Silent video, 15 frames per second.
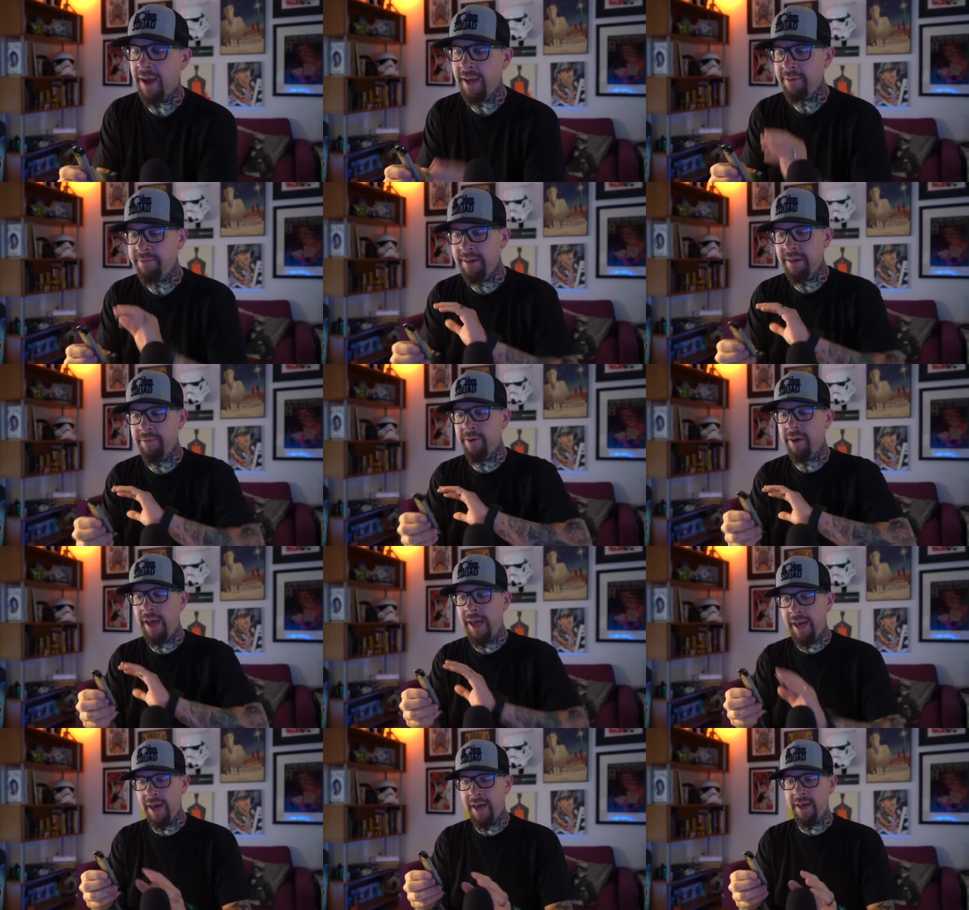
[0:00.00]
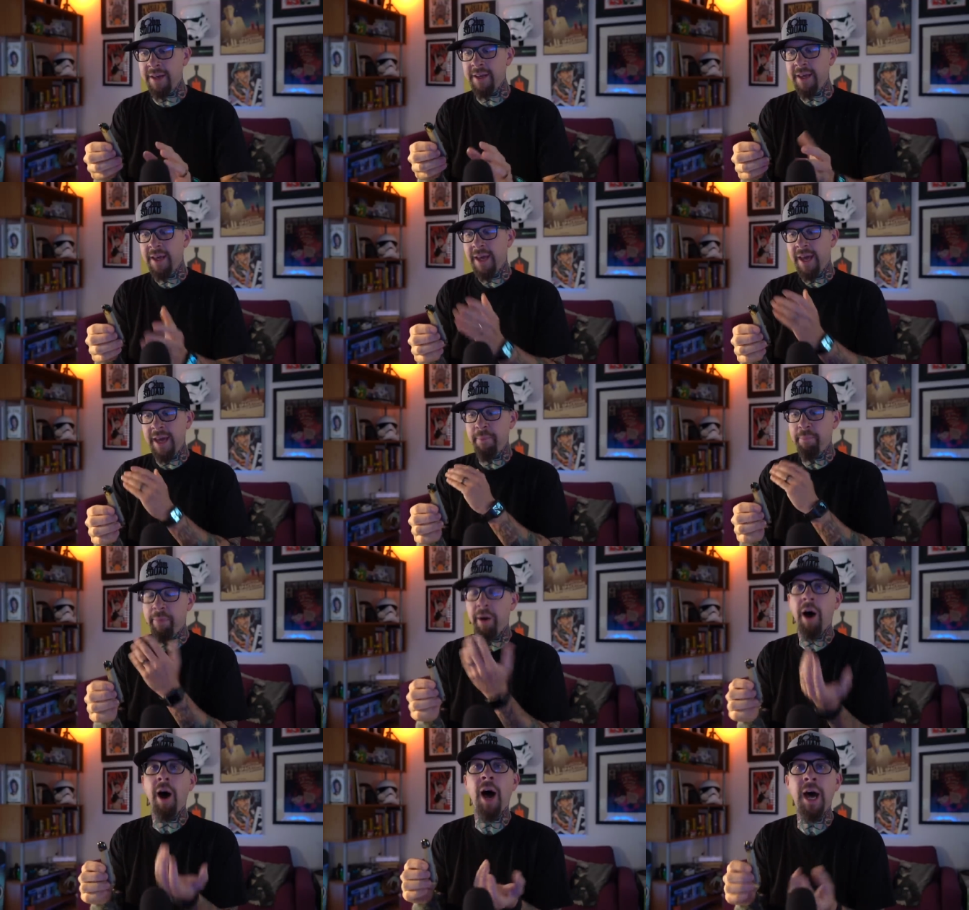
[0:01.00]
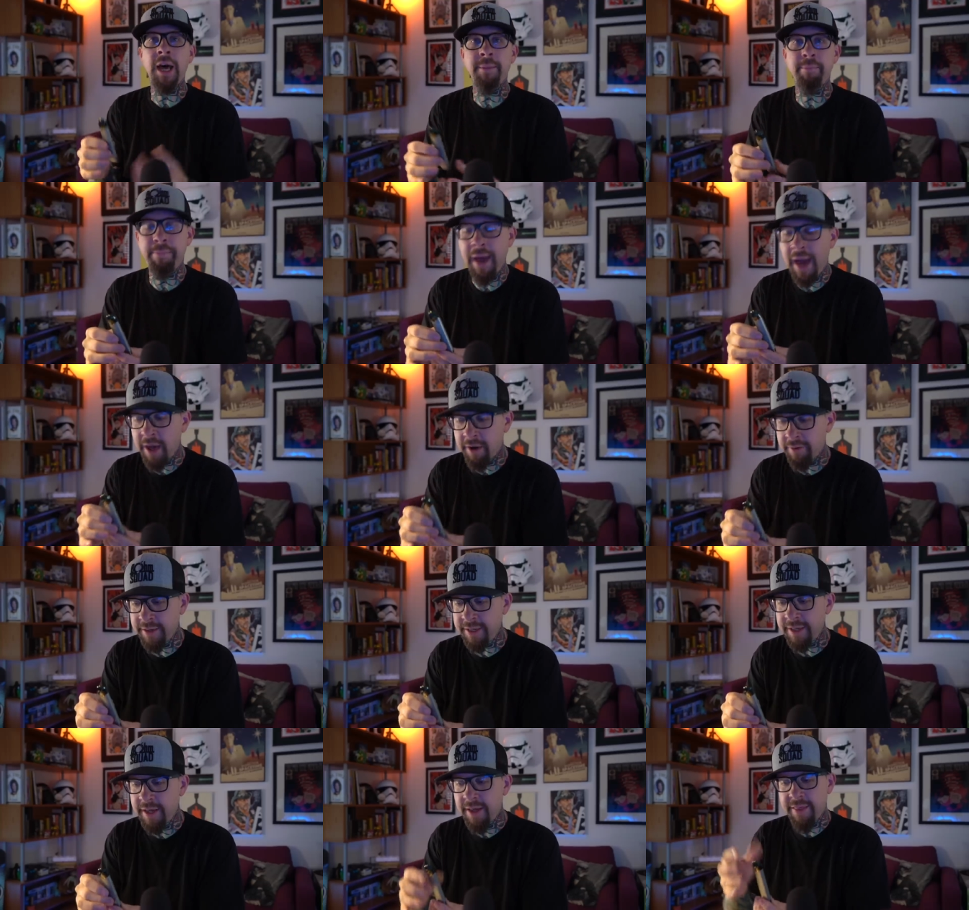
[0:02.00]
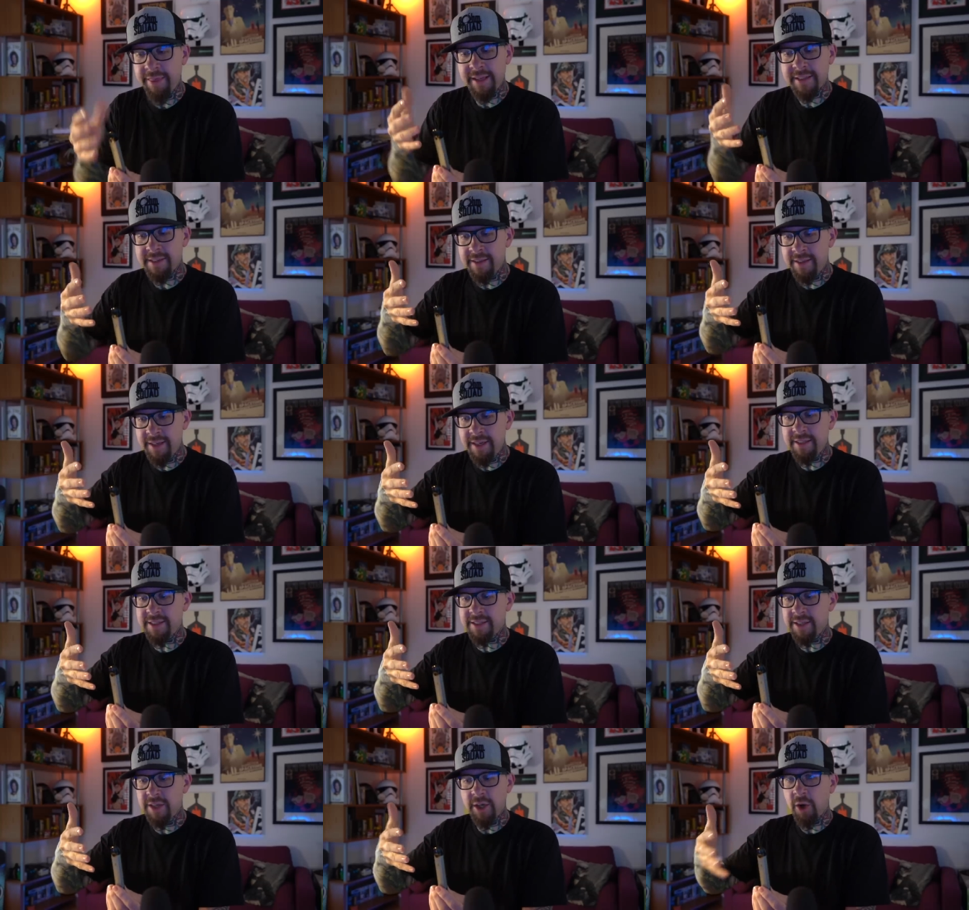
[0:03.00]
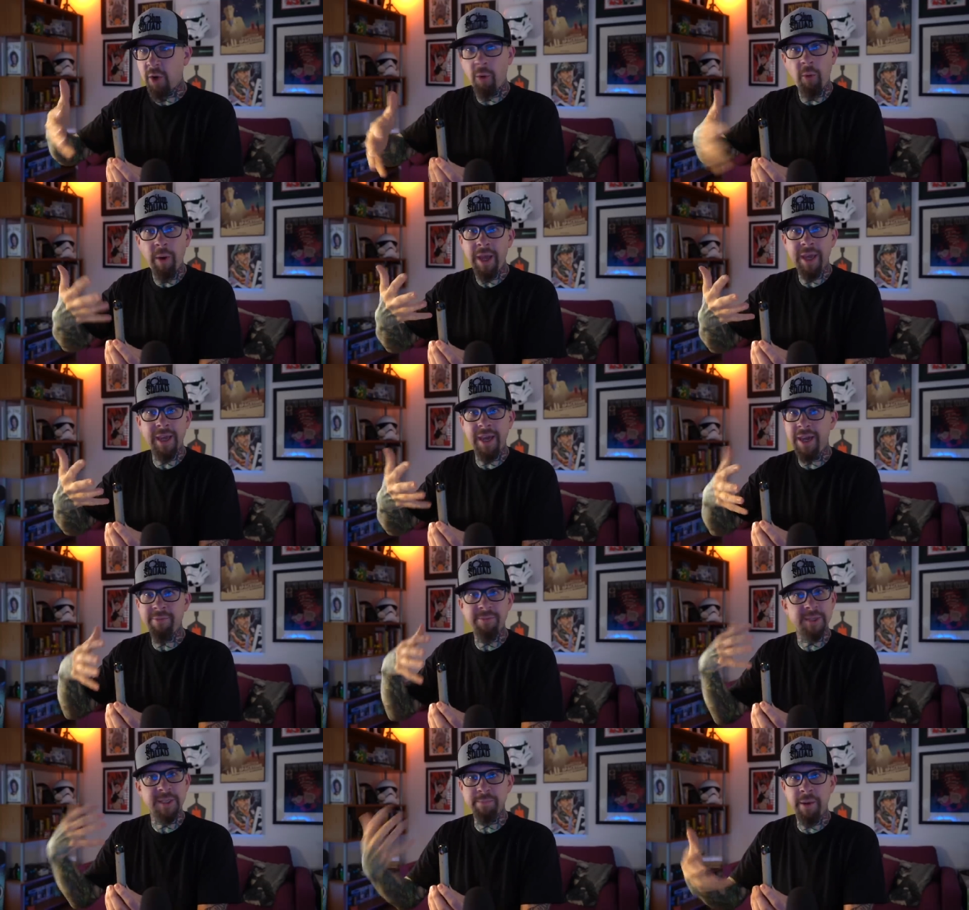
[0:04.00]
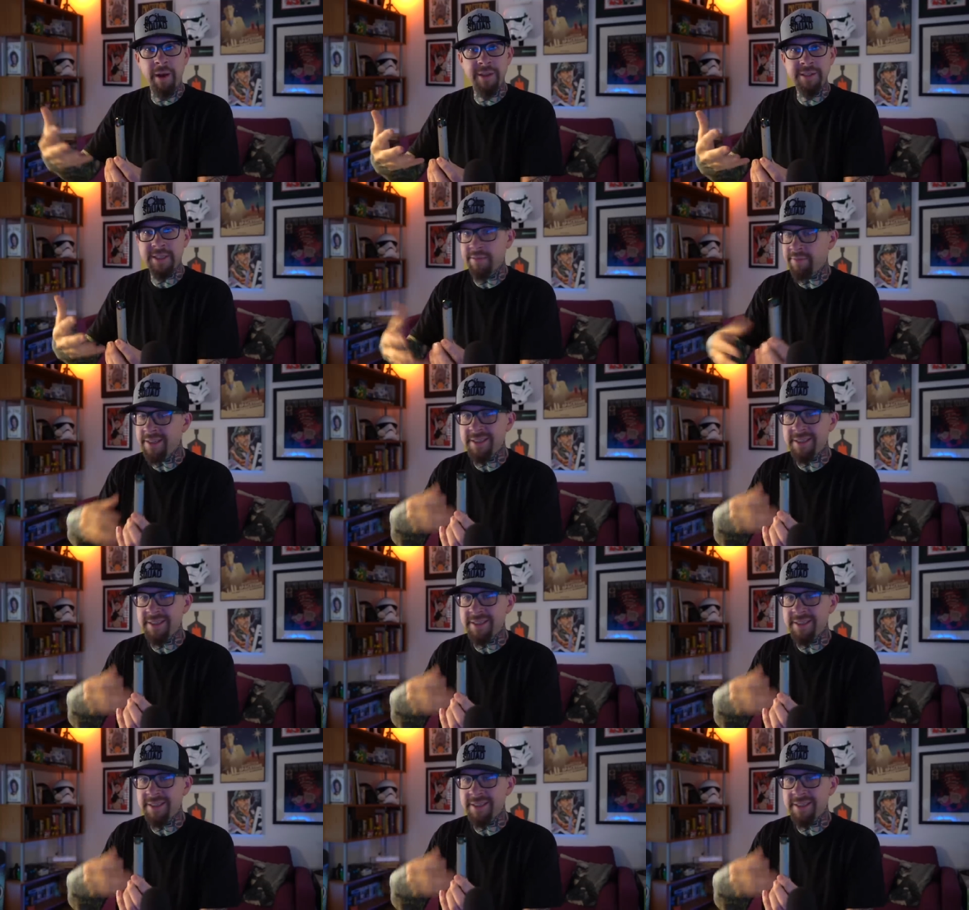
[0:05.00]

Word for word: I have never had a pod battery that's this quick and responsive.